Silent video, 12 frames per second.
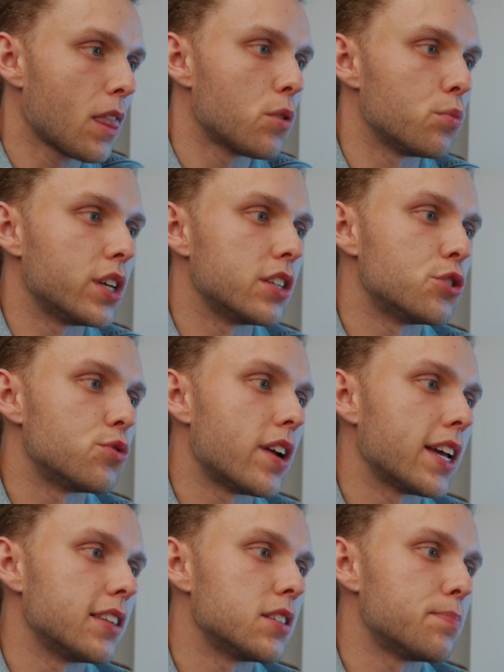we can
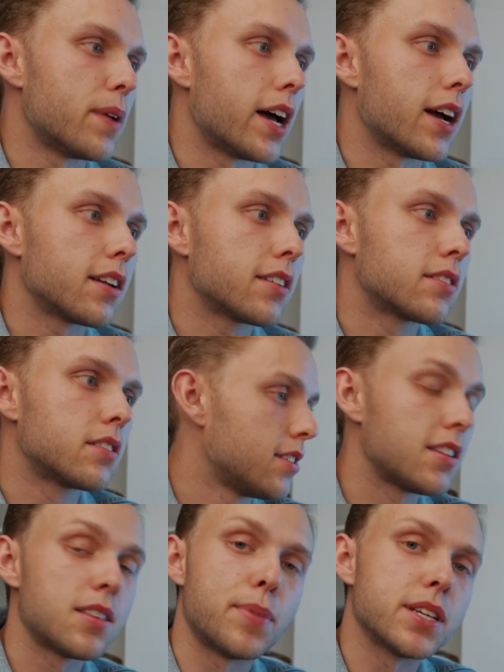drag this back.
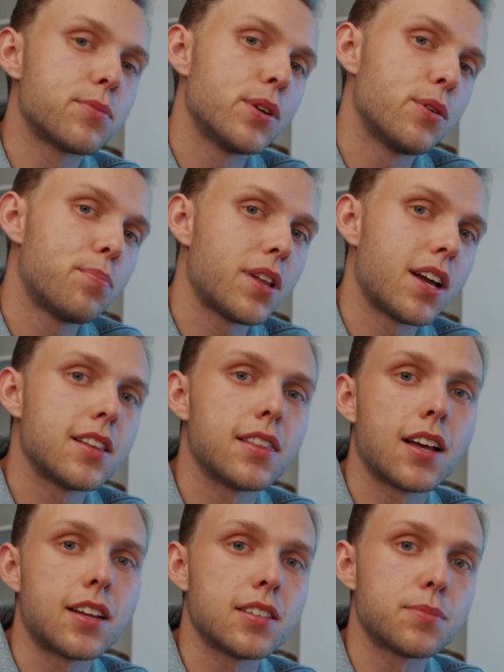The best way to apply a
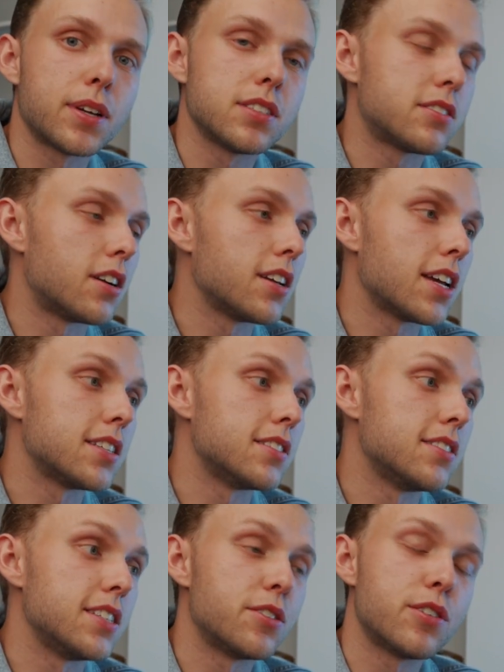LUT is by starting at
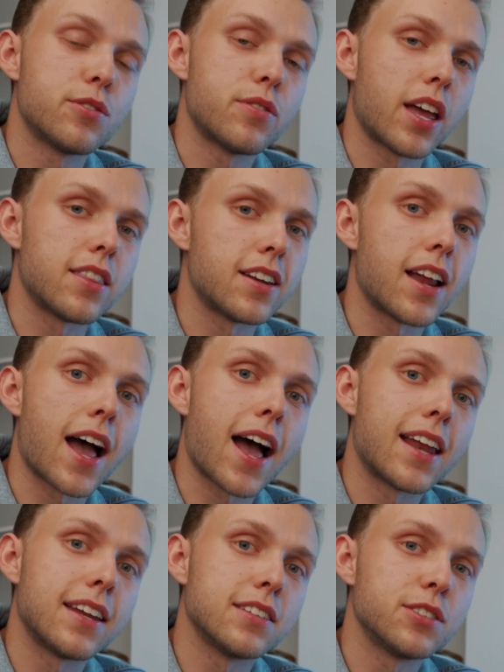0 and then
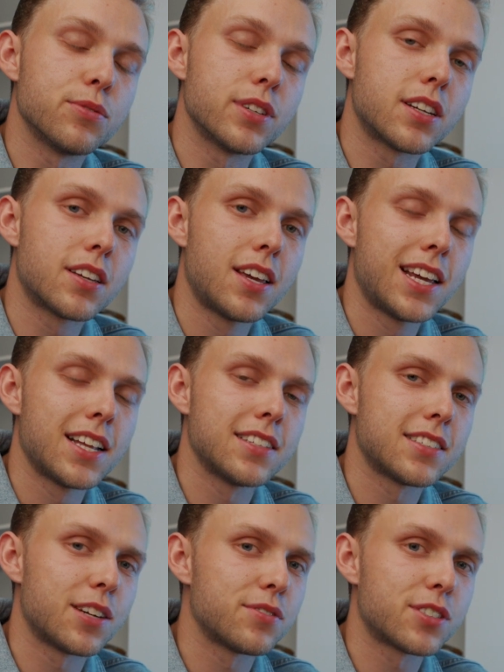adding to it
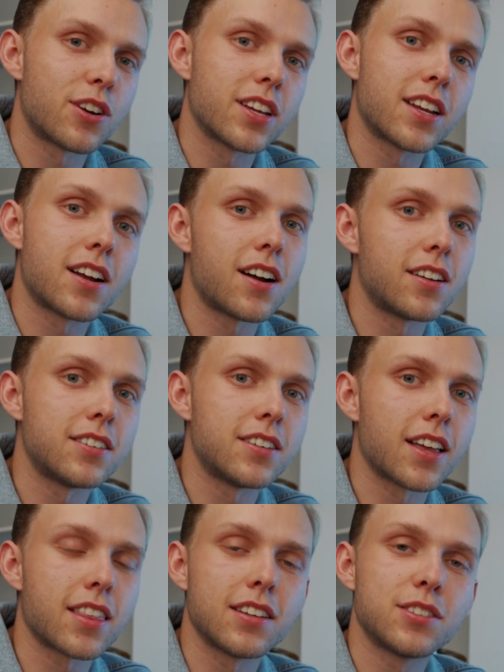instead of starting at 100.
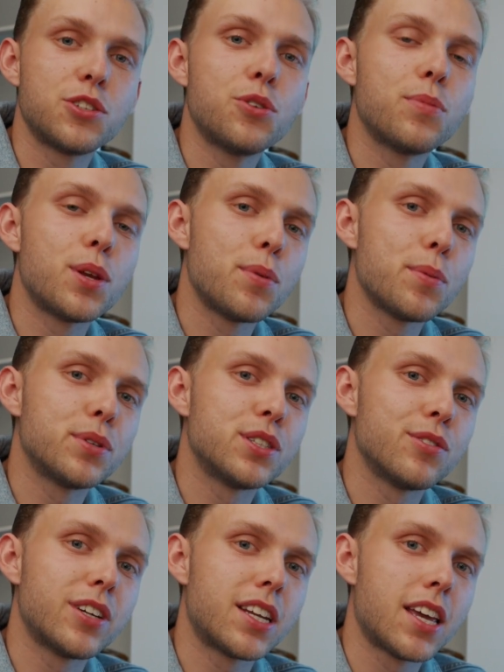I think too many people
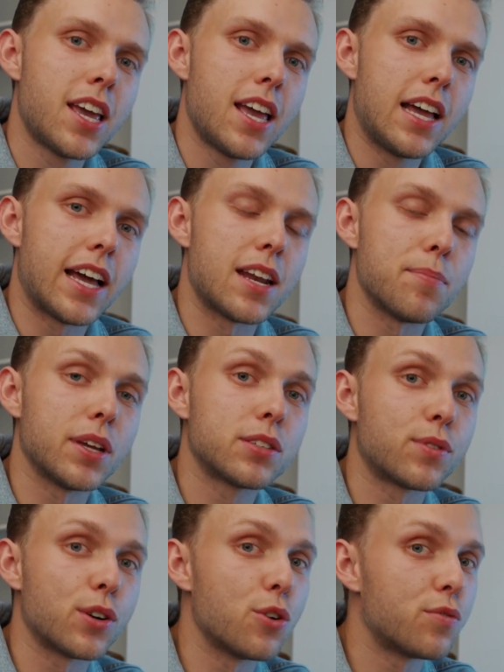do it, and it makes
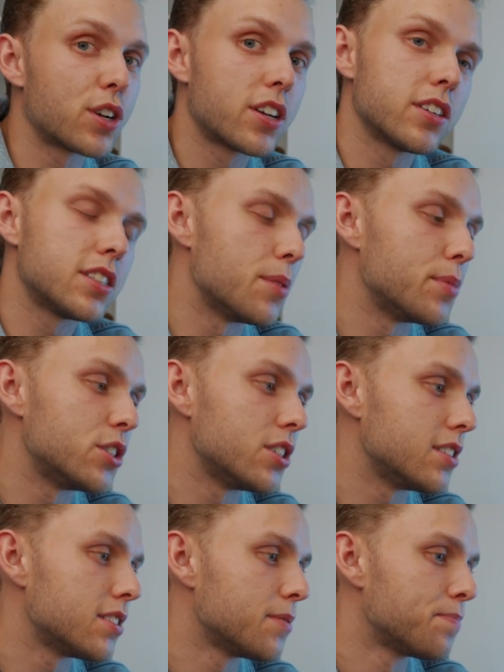for overcooked
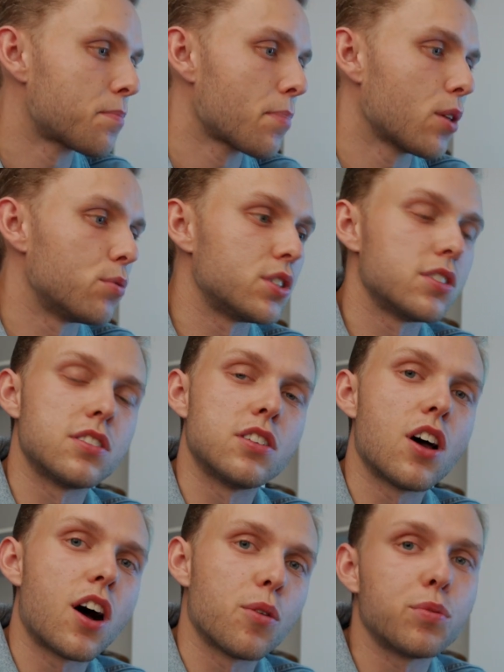images, which is
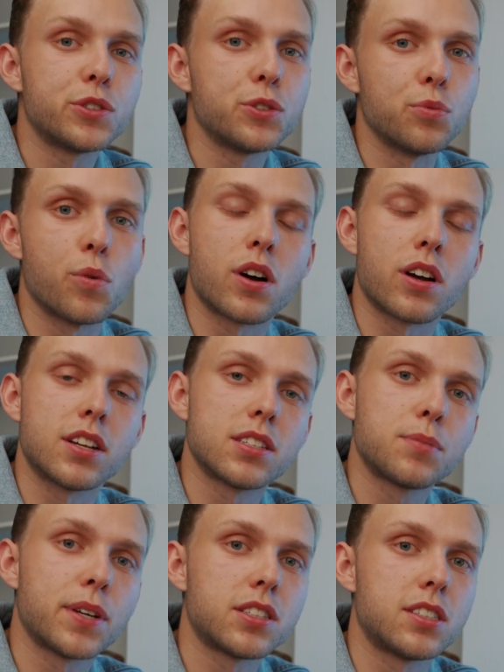not what you want,
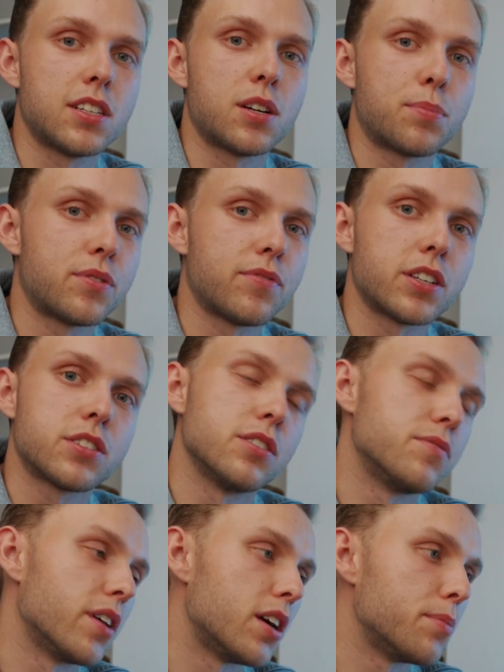especially in a professional
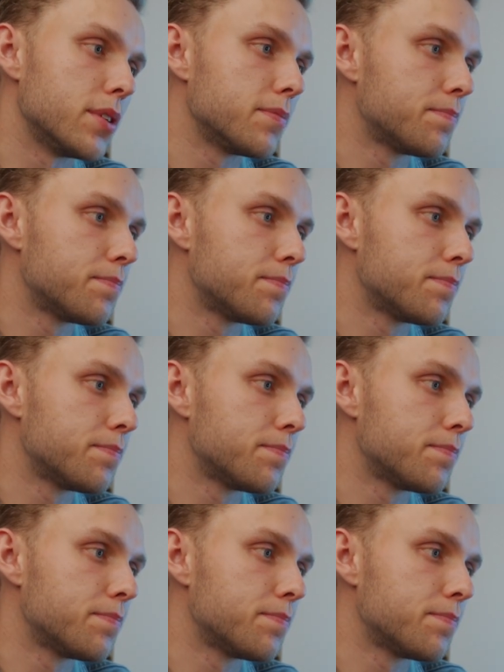environment.